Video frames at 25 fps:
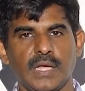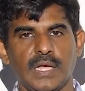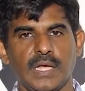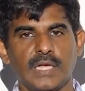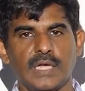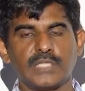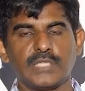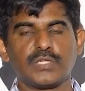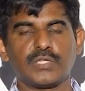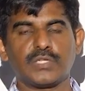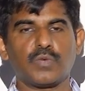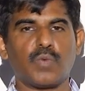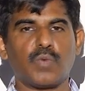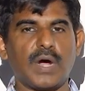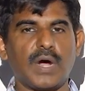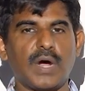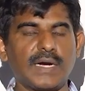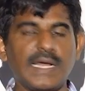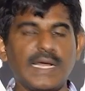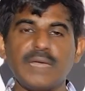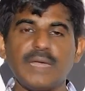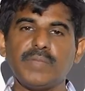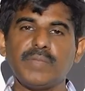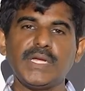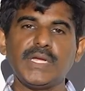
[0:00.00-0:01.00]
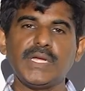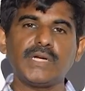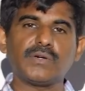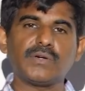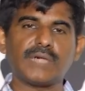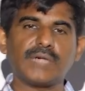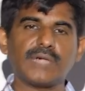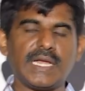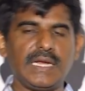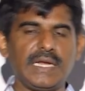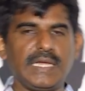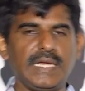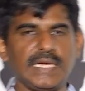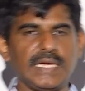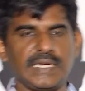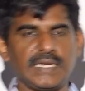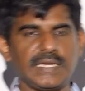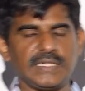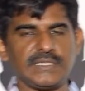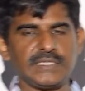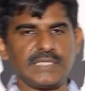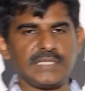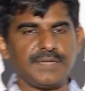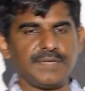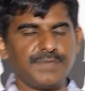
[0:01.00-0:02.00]
So what I mean to tell here
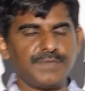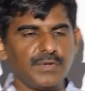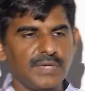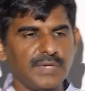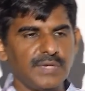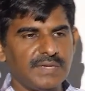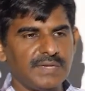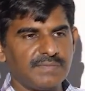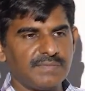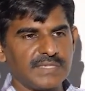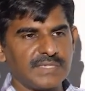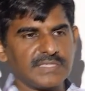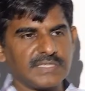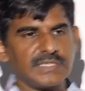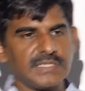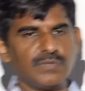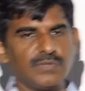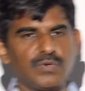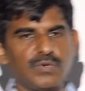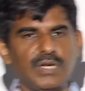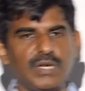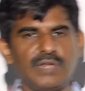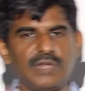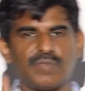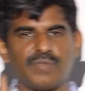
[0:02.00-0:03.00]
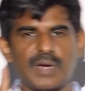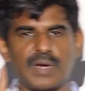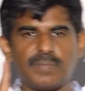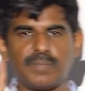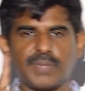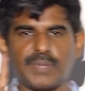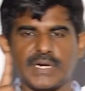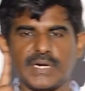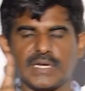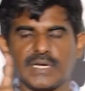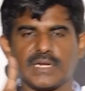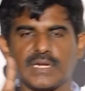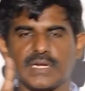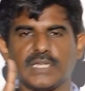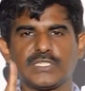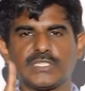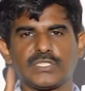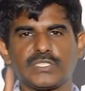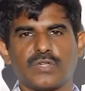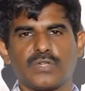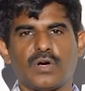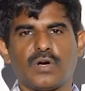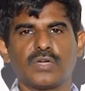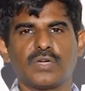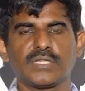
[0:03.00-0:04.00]
is, if you invest in only one particular
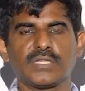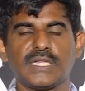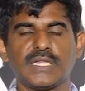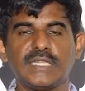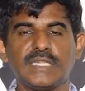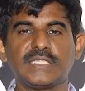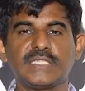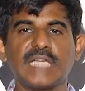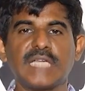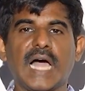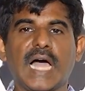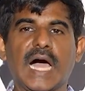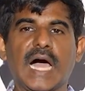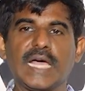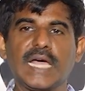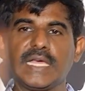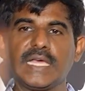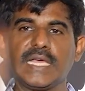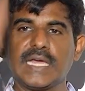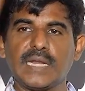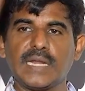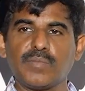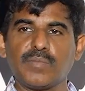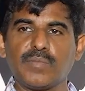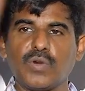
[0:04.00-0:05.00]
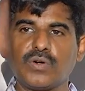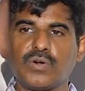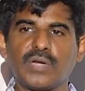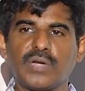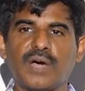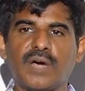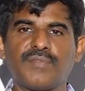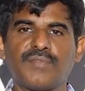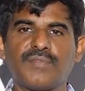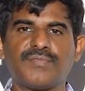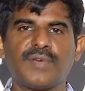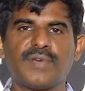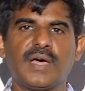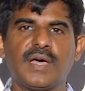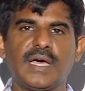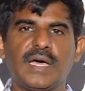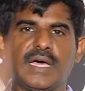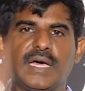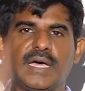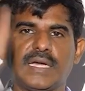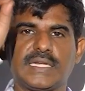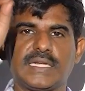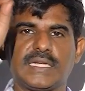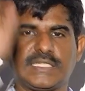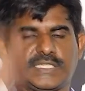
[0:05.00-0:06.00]
stock, there is a higher amount of
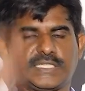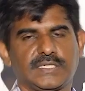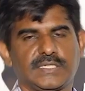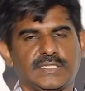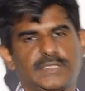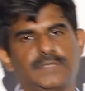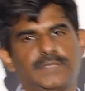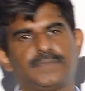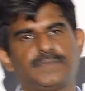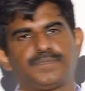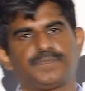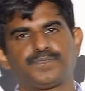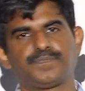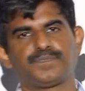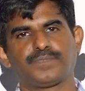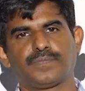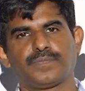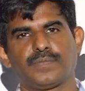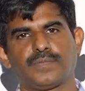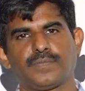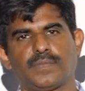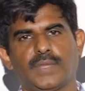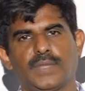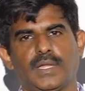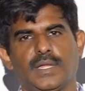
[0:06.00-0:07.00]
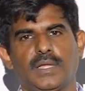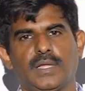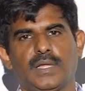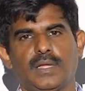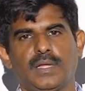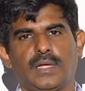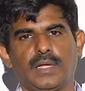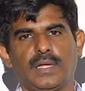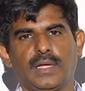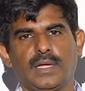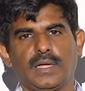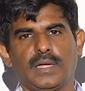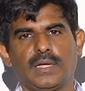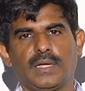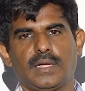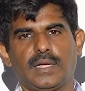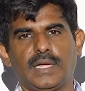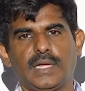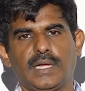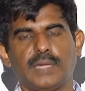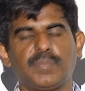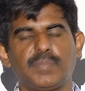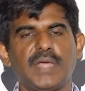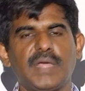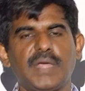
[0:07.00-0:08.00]
risk.
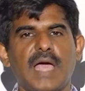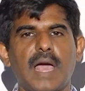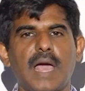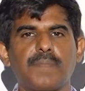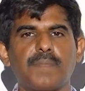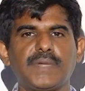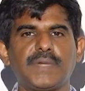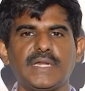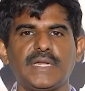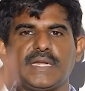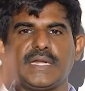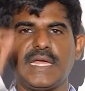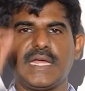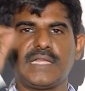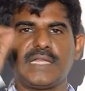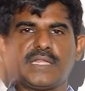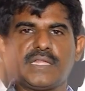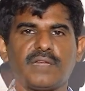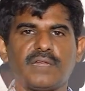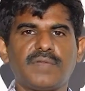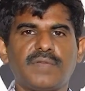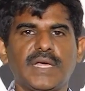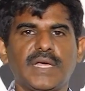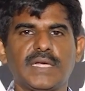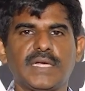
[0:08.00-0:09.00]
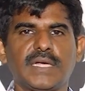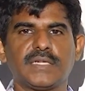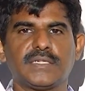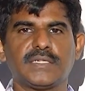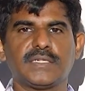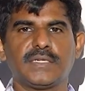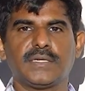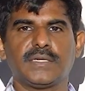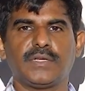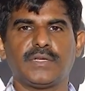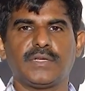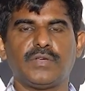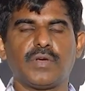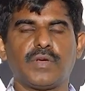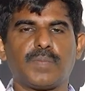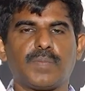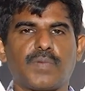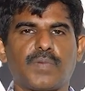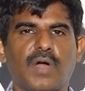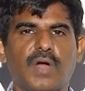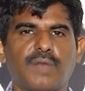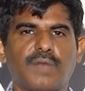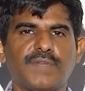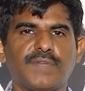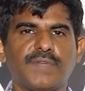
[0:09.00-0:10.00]
It may happen in either way. Your
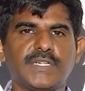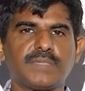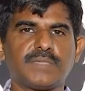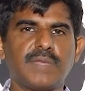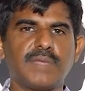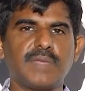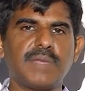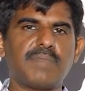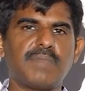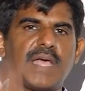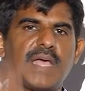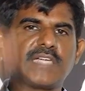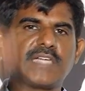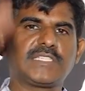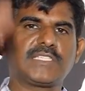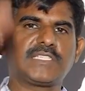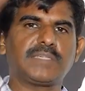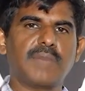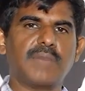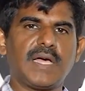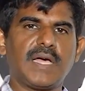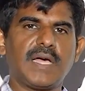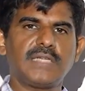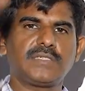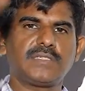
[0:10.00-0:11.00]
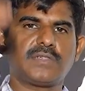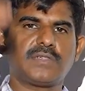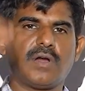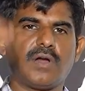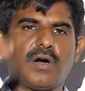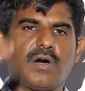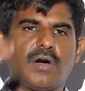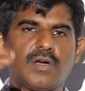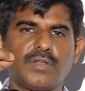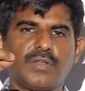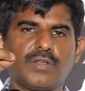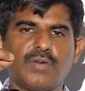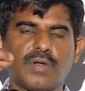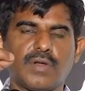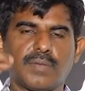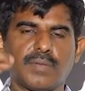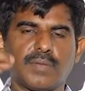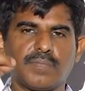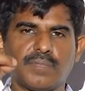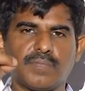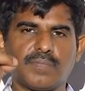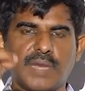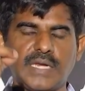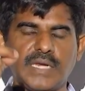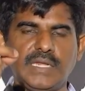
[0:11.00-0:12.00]
profits may maximize or your
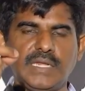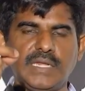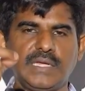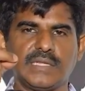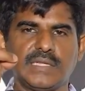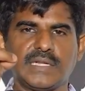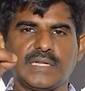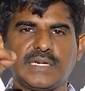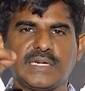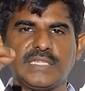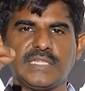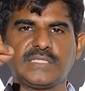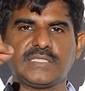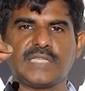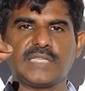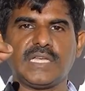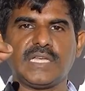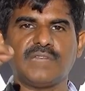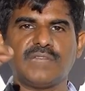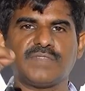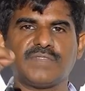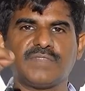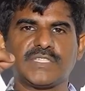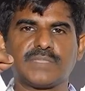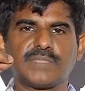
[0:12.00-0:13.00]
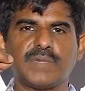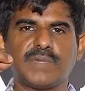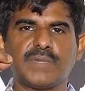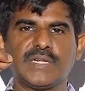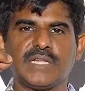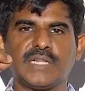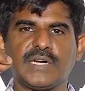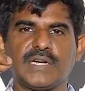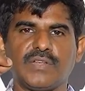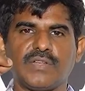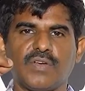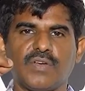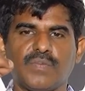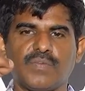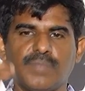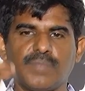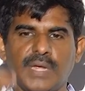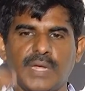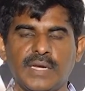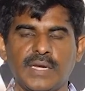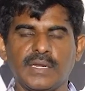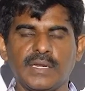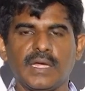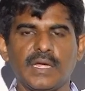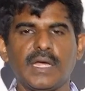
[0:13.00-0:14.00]
money, that is the investment that you have
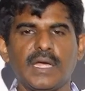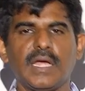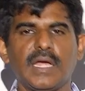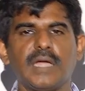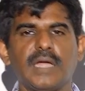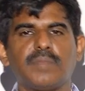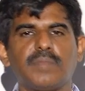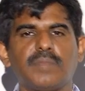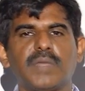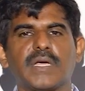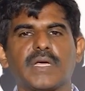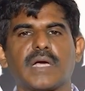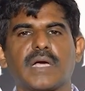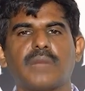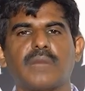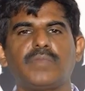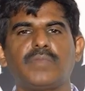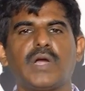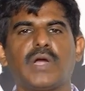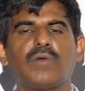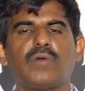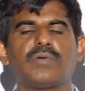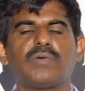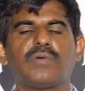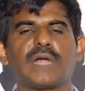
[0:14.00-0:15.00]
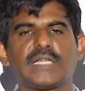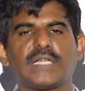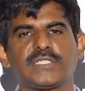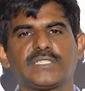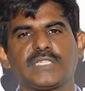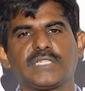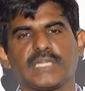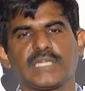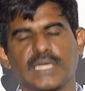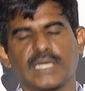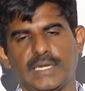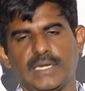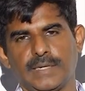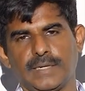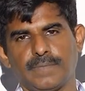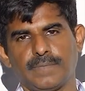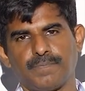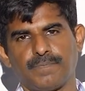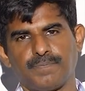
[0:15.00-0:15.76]
made, it may come down drastically.